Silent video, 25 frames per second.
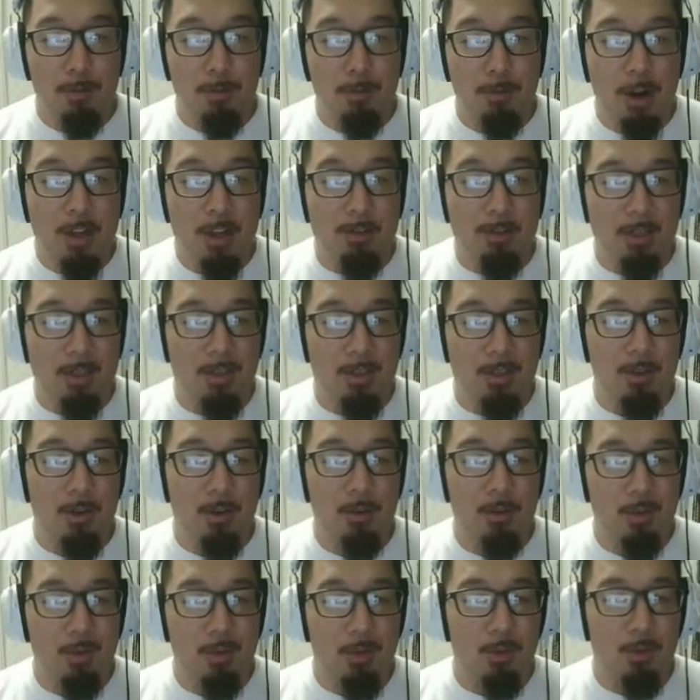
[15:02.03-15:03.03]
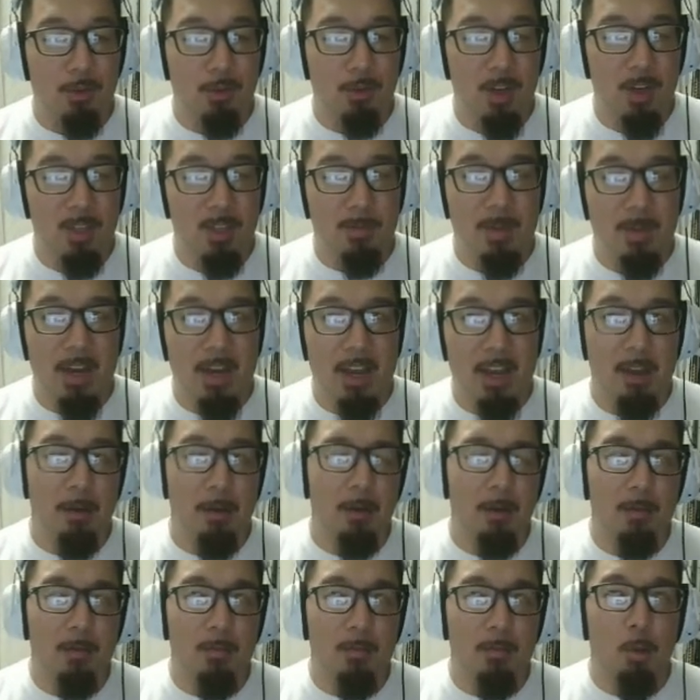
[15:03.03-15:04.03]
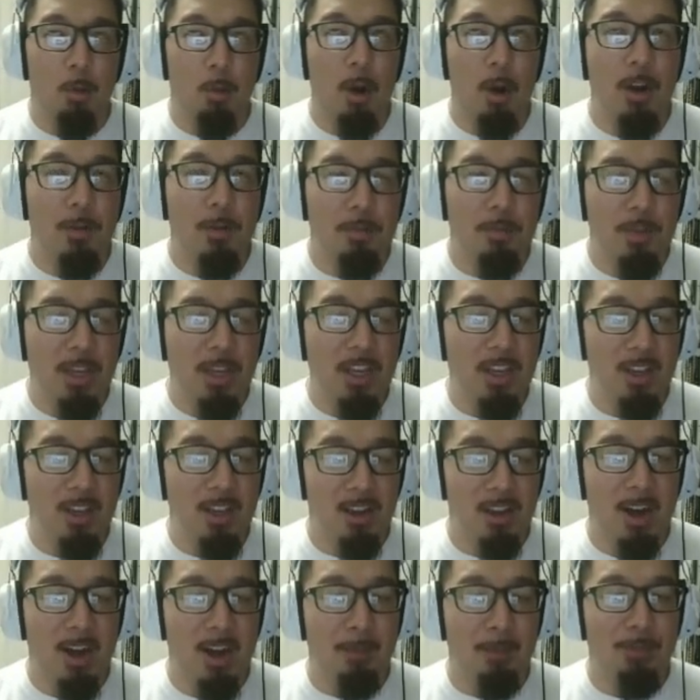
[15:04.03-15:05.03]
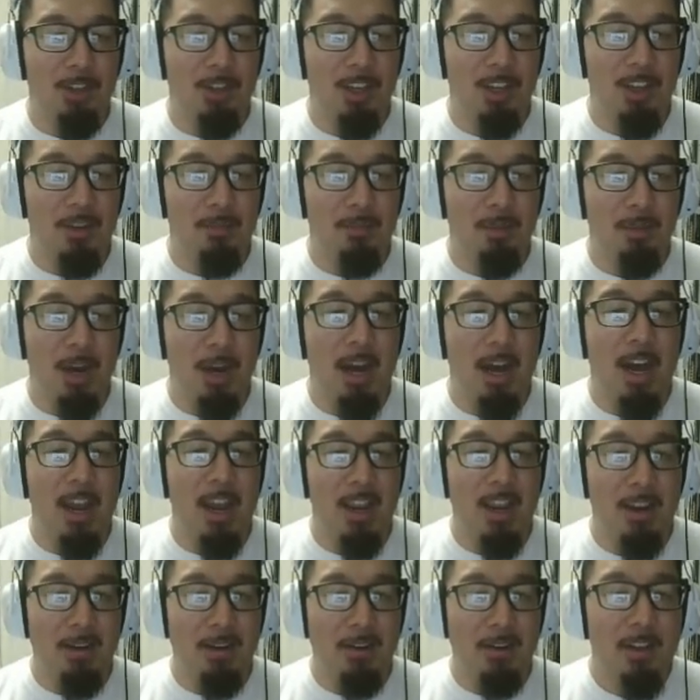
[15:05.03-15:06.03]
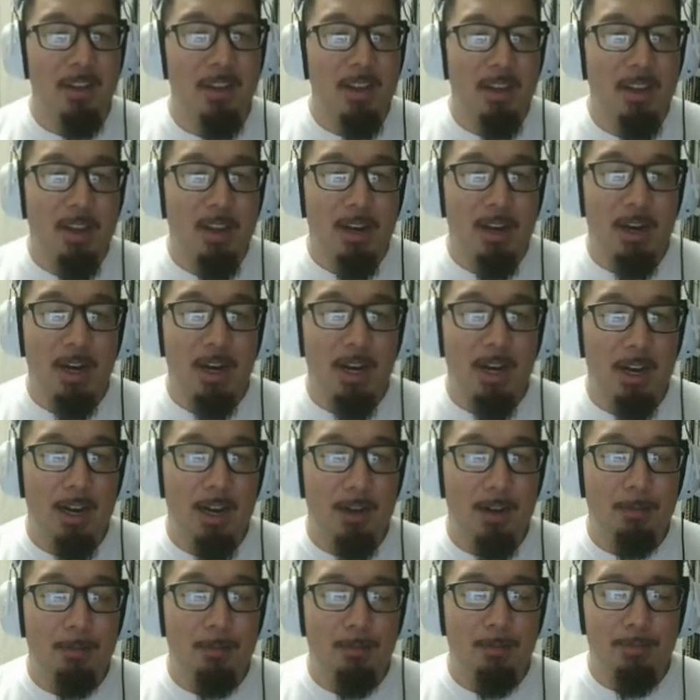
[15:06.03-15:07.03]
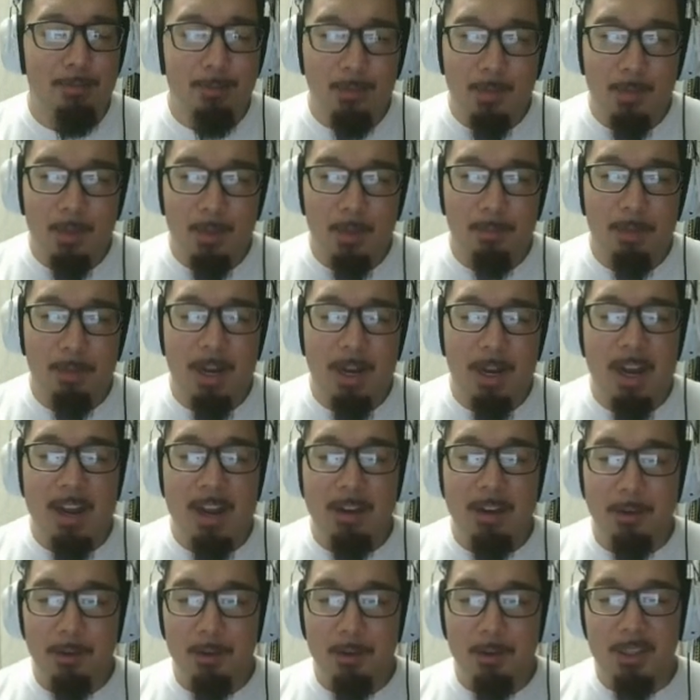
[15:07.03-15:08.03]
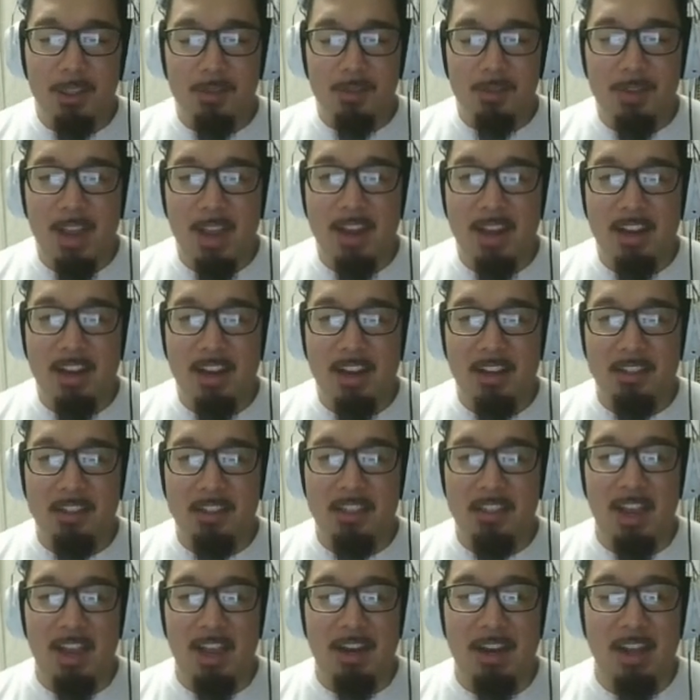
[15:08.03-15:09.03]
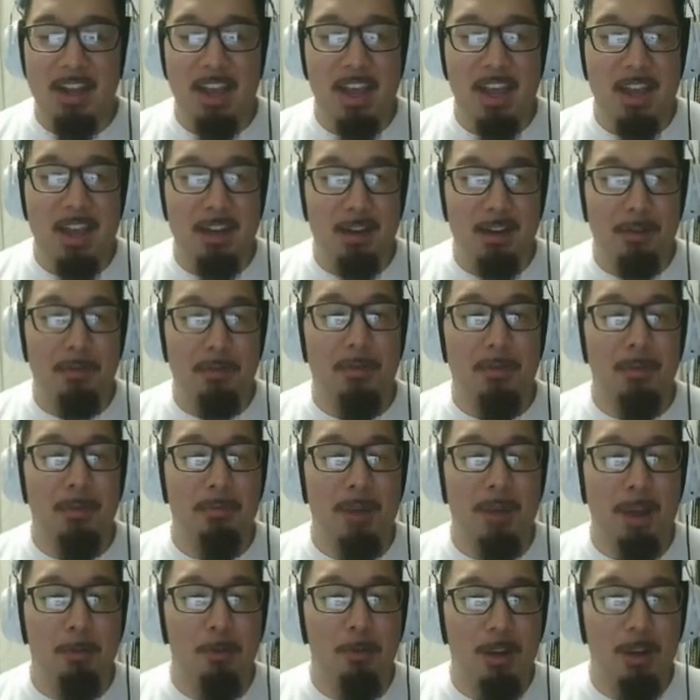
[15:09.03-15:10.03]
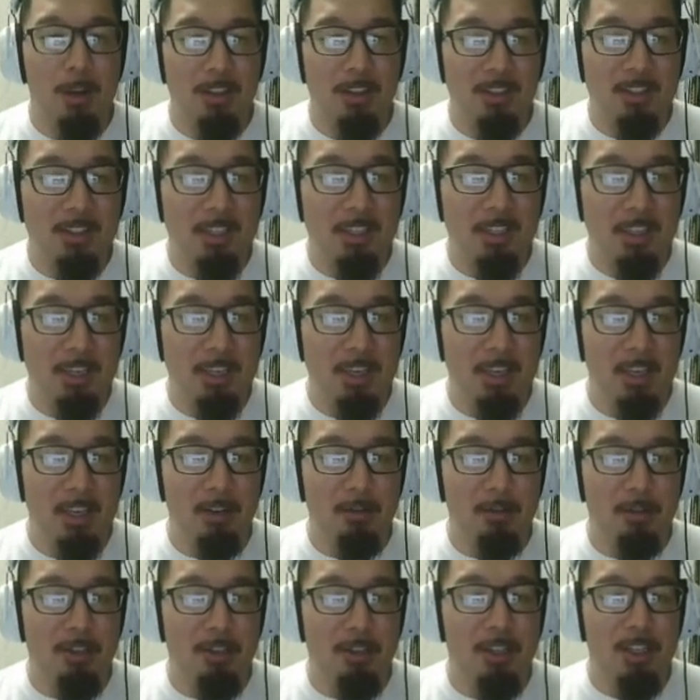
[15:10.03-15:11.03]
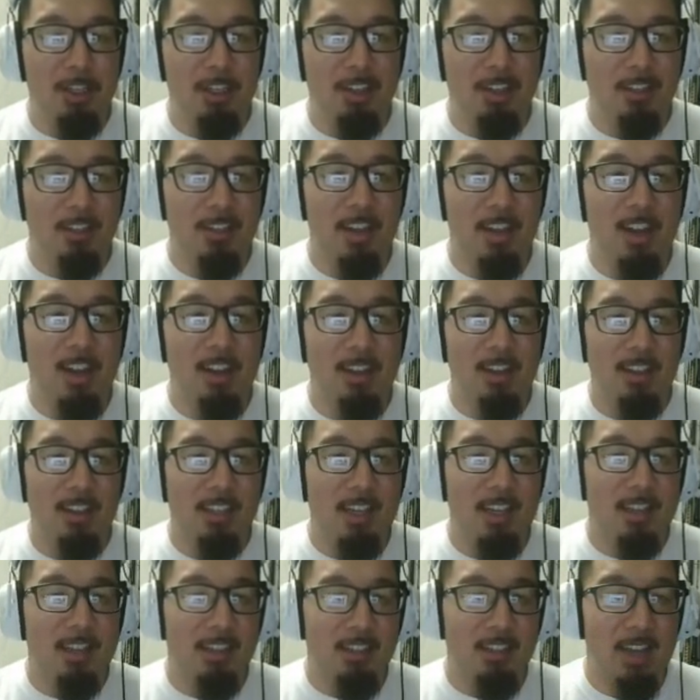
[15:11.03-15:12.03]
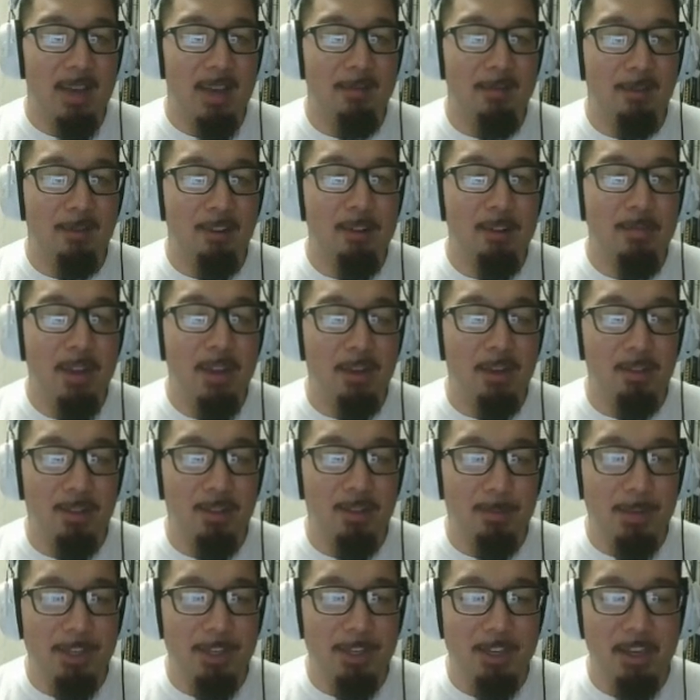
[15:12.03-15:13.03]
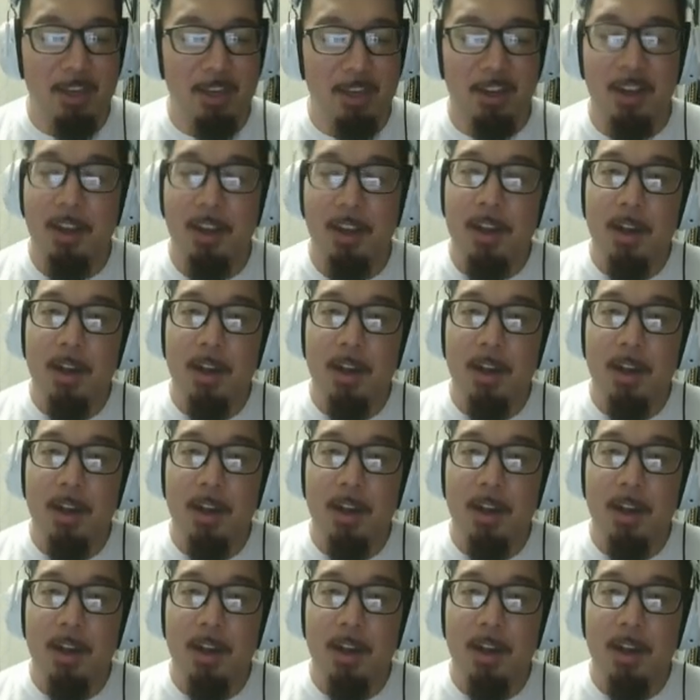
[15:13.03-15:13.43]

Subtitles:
Broderick Jones, who was my 1B option um, behind Lucas Van Ness and ahead of my 1C and Christian Gonzalez at the time Green Bay was picking.